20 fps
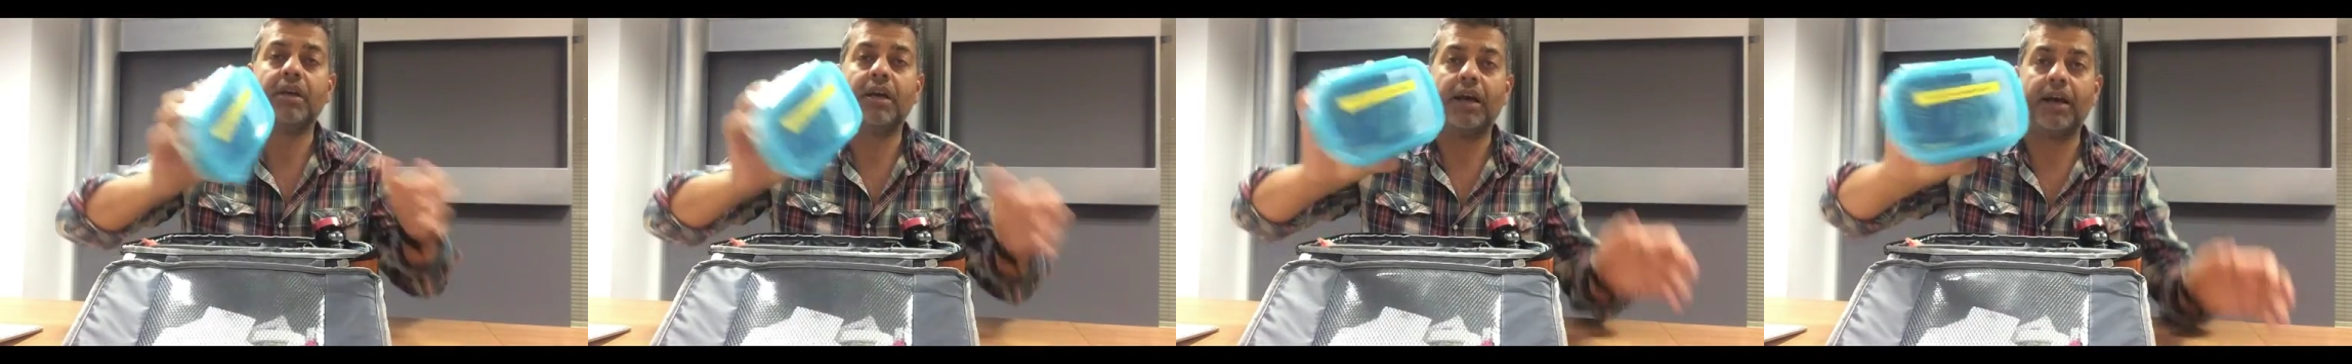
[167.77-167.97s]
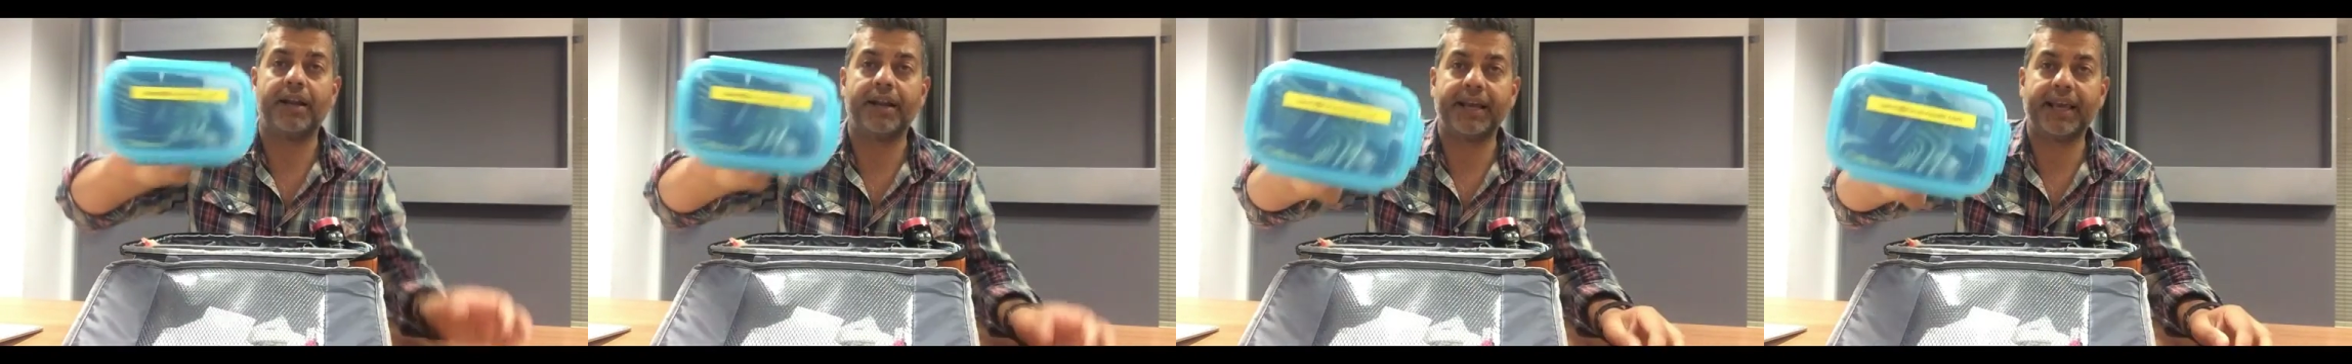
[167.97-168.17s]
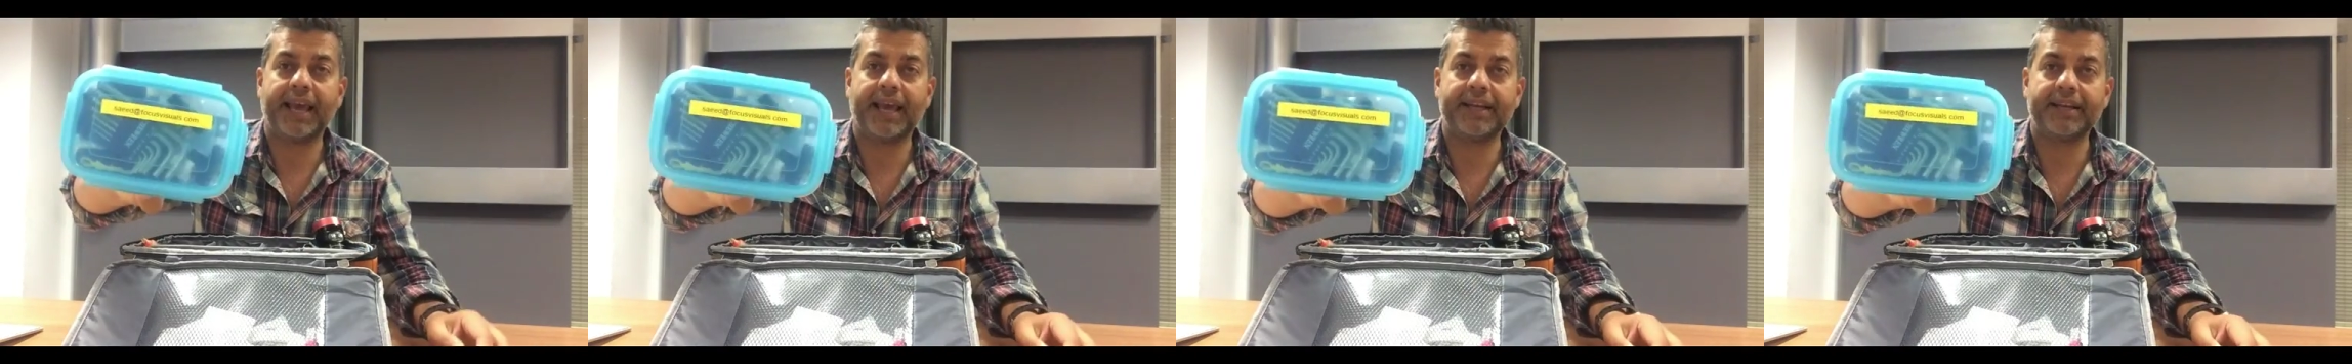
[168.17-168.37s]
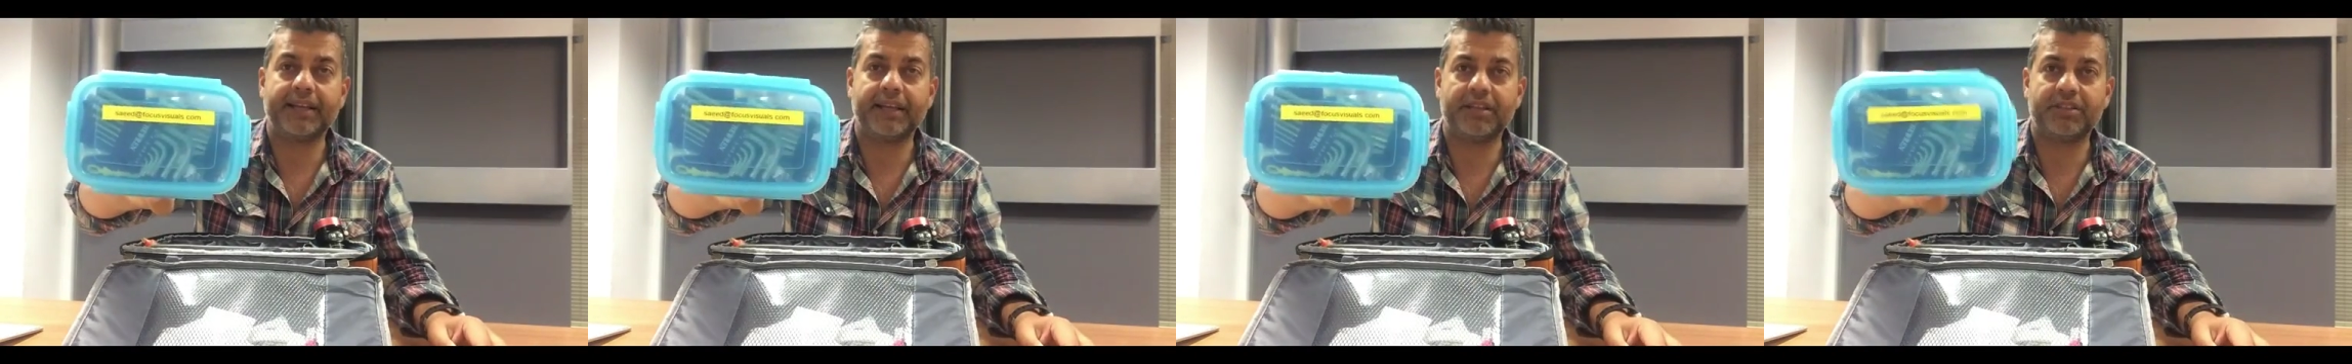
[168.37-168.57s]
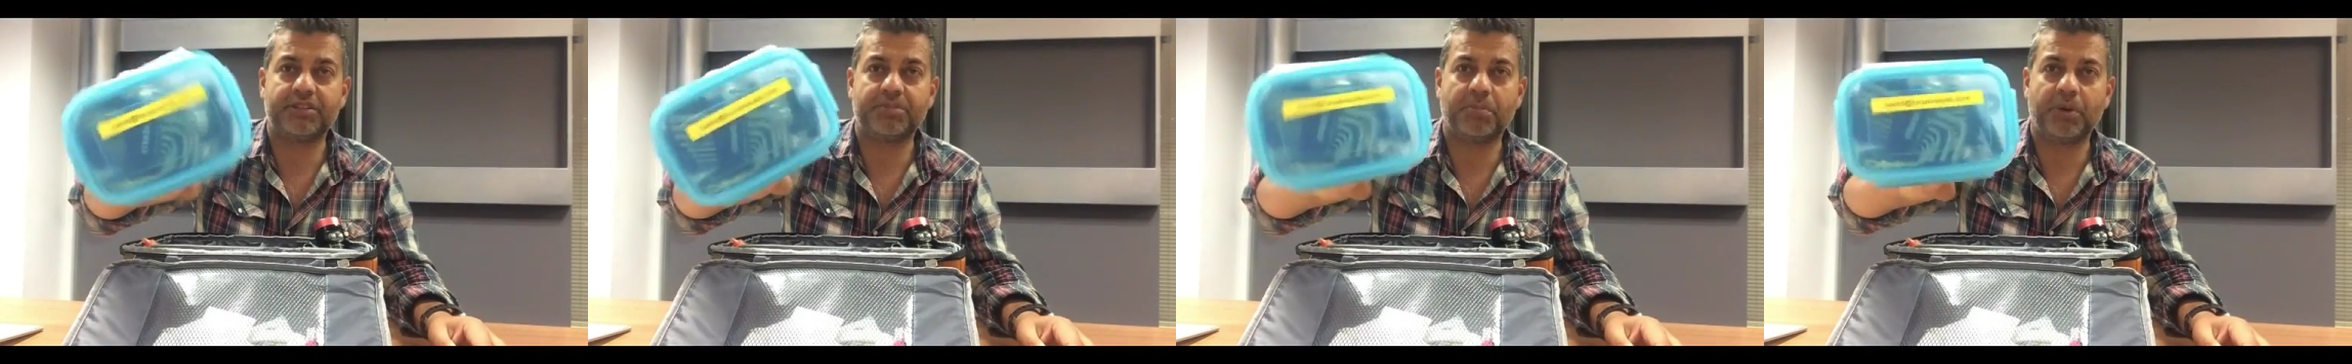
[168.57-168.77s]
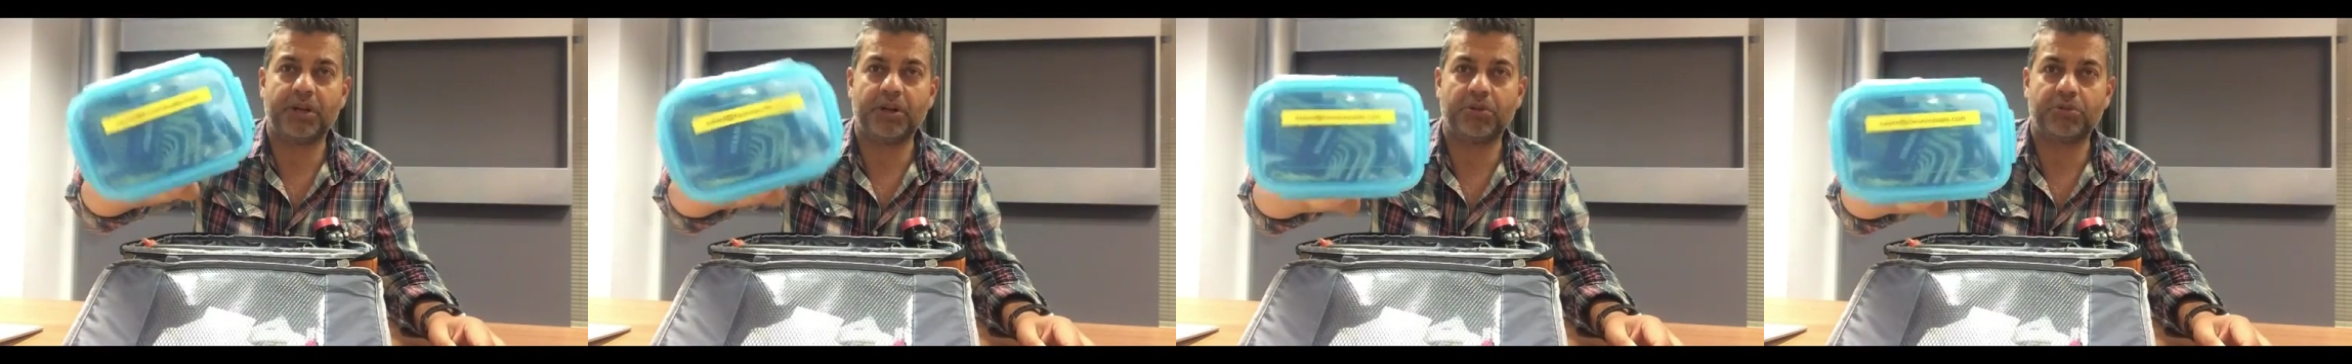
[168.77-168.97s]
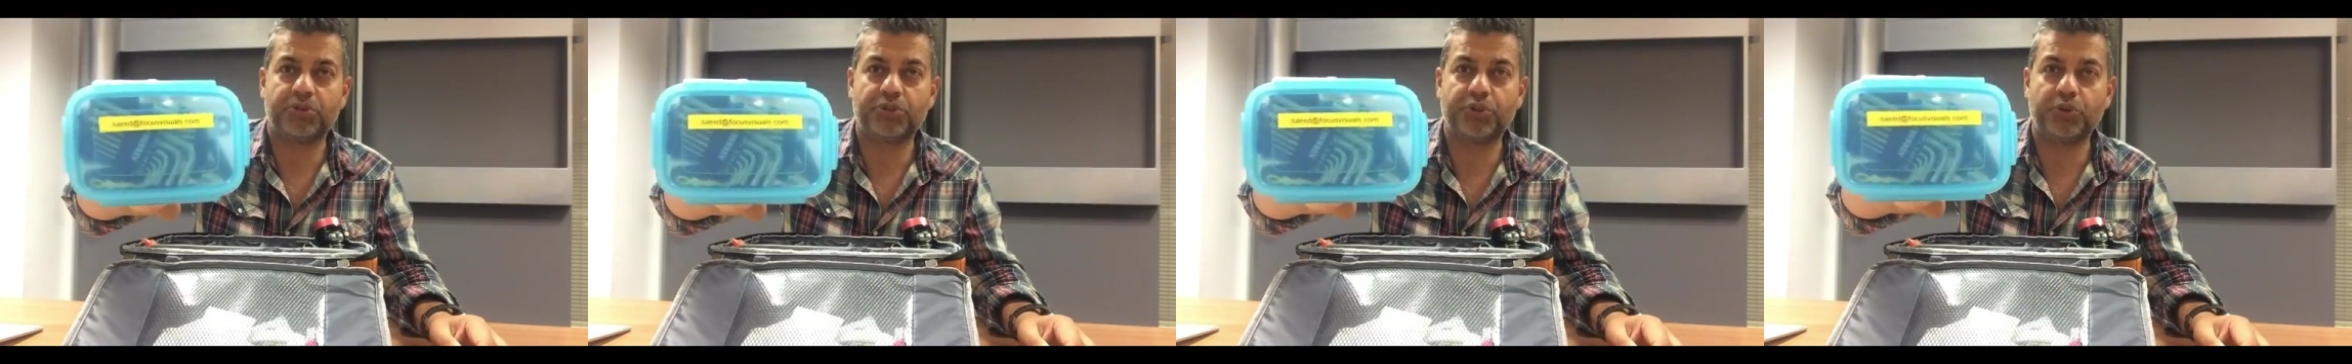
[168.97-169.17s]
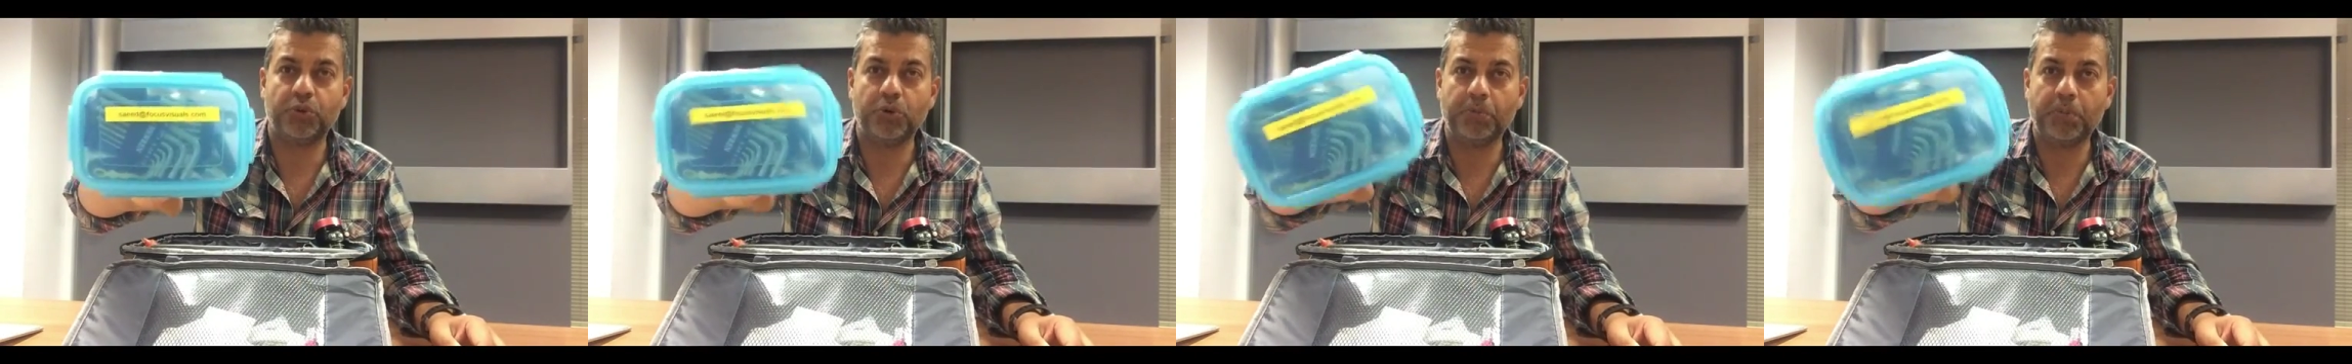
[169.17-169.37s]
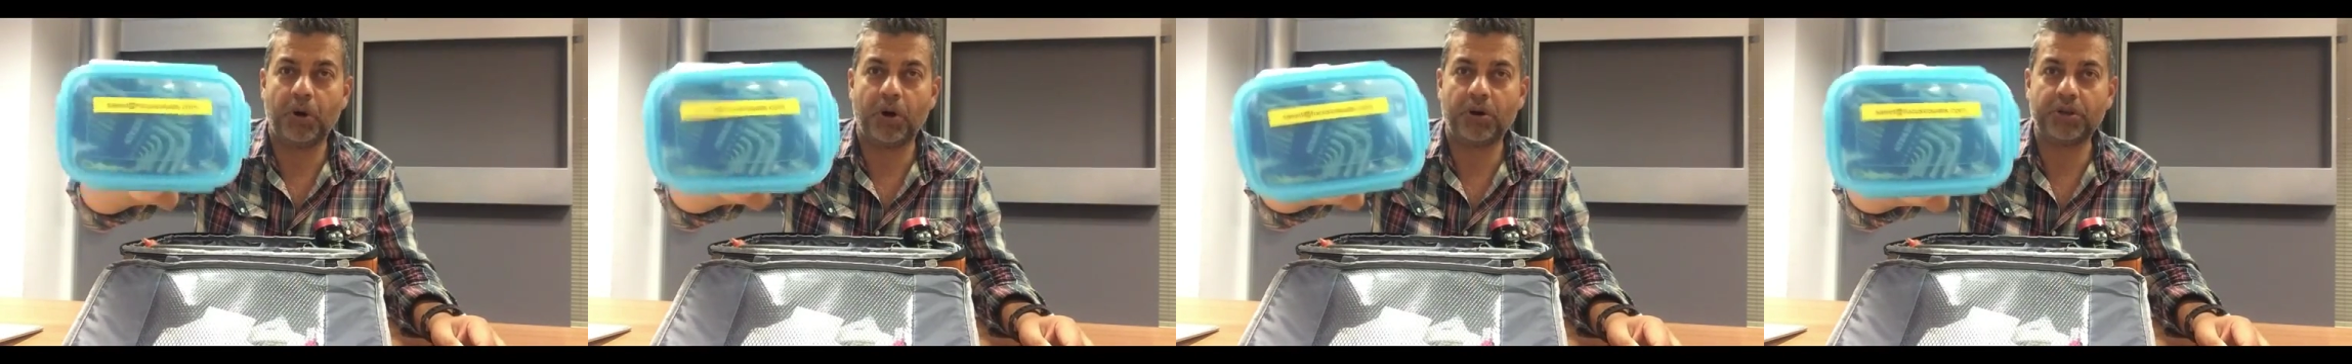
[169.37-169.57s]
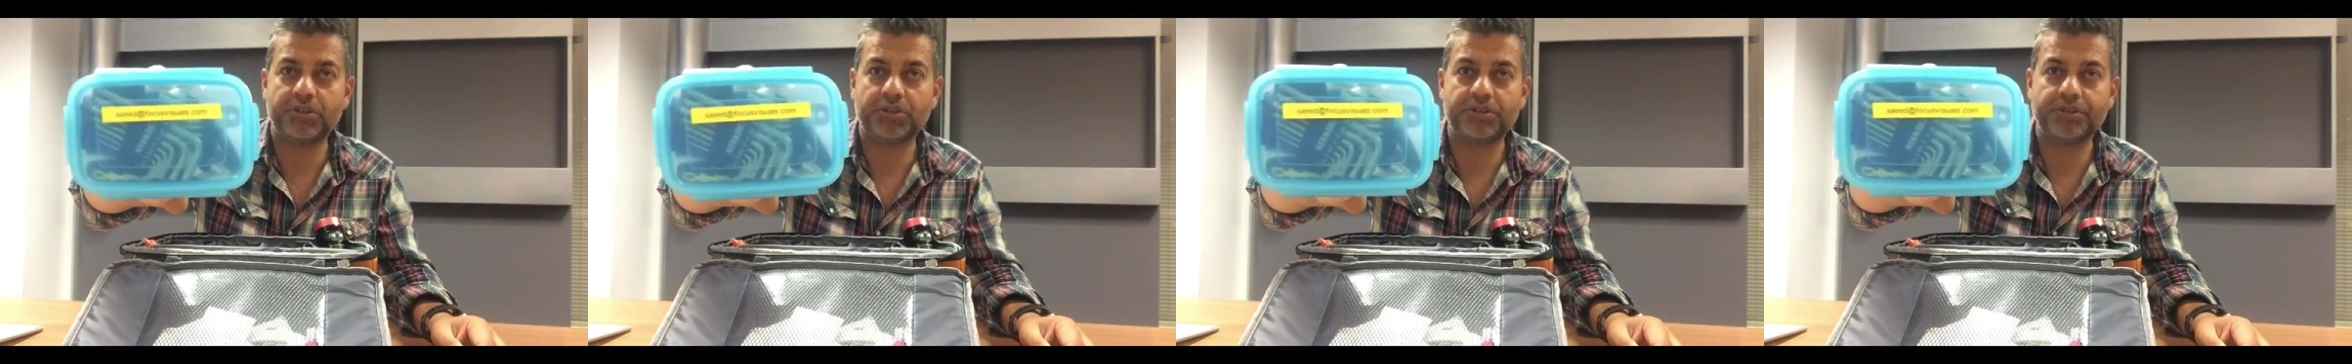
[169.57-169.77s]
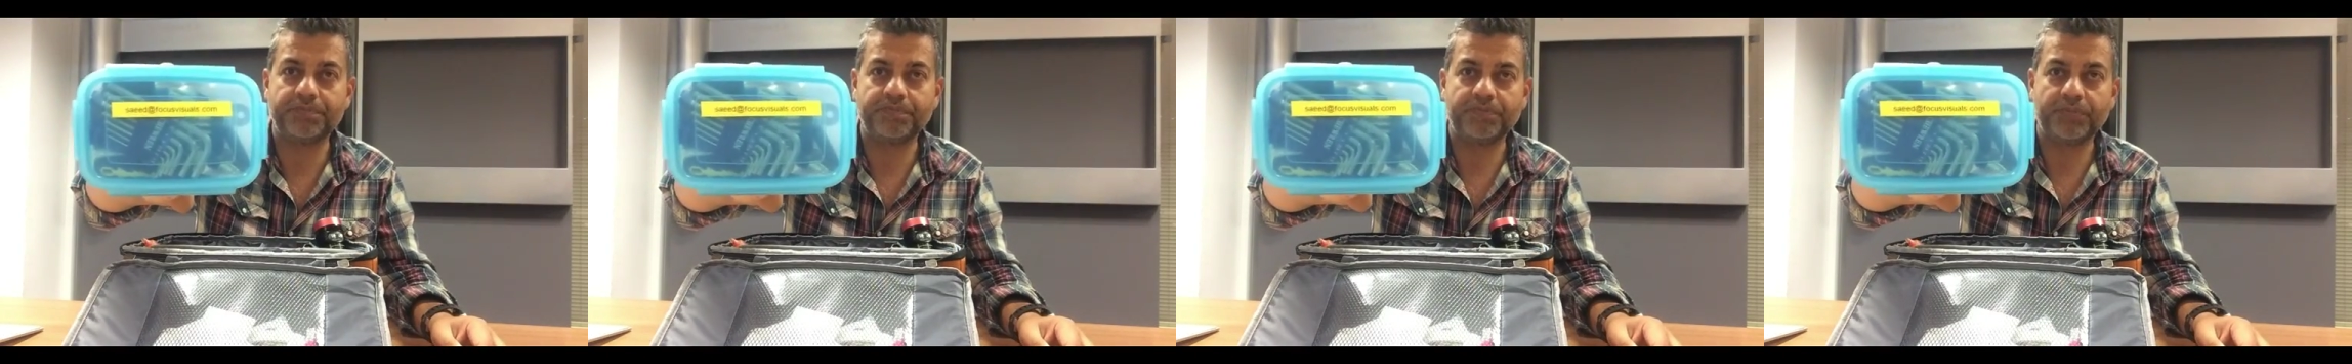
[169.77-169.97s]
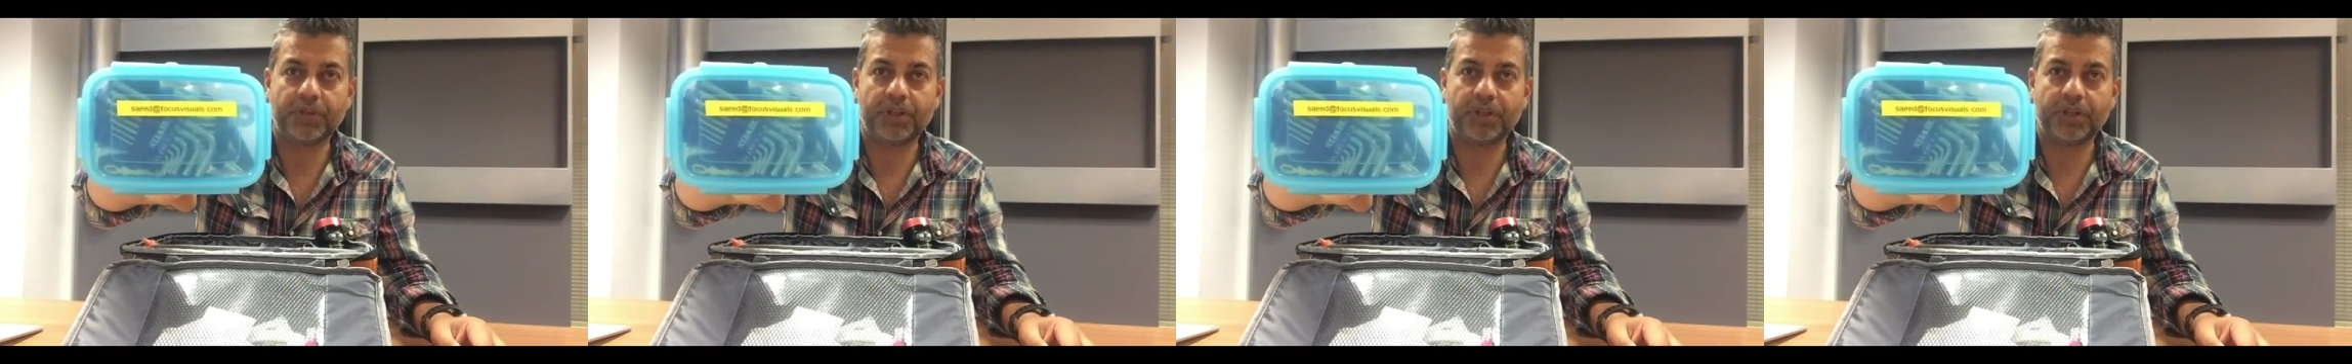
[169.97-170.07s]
And again, here's my little toolbox,